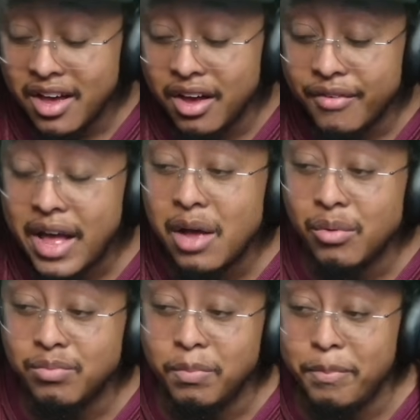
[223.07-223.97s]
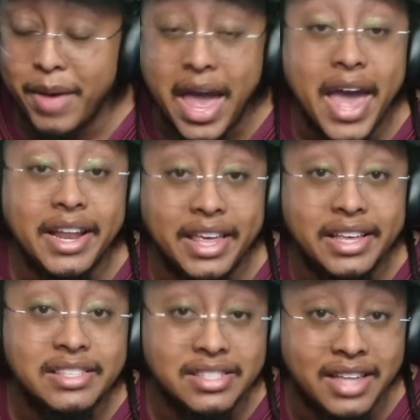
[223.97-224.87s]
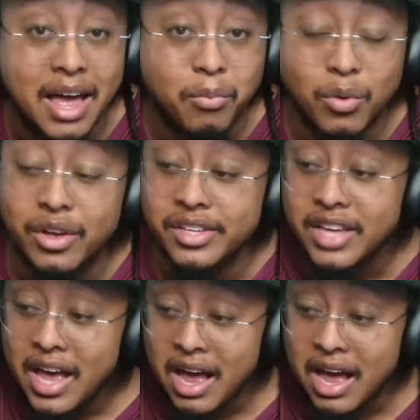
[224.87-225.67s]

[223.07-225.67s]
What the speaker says: of how bad his snap was,